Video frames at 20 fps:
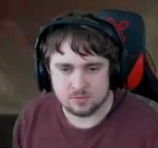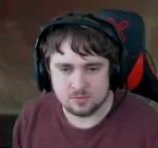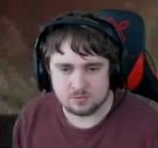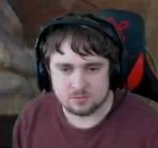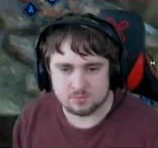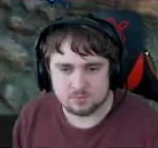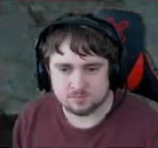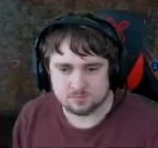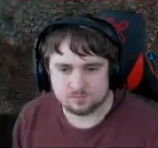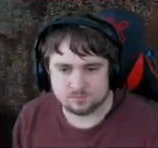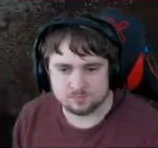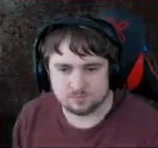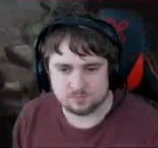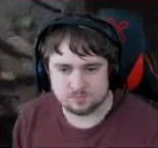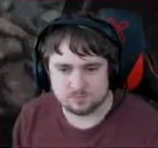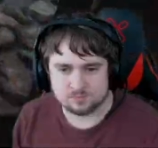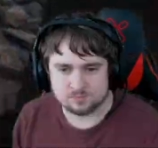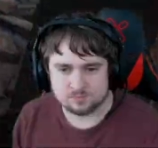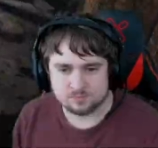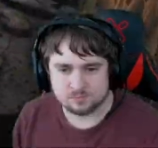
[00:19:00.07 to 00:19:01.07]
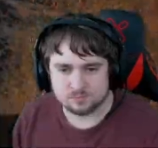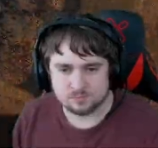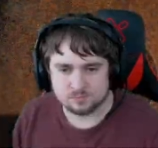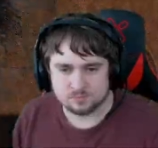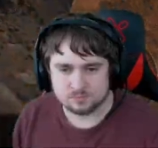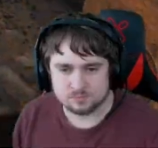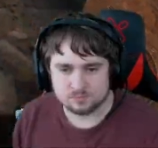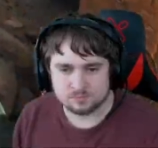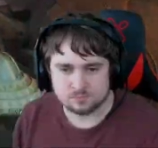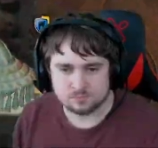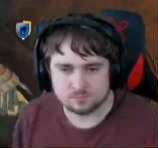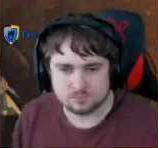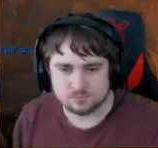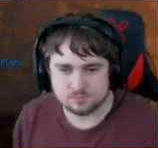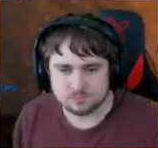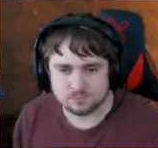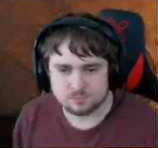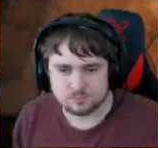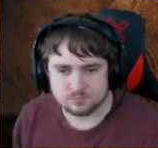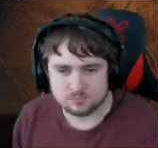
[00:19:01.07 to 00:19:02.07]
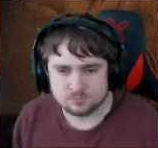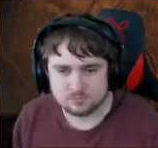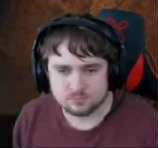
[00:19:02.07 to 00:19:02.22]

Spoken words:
Nothing is said.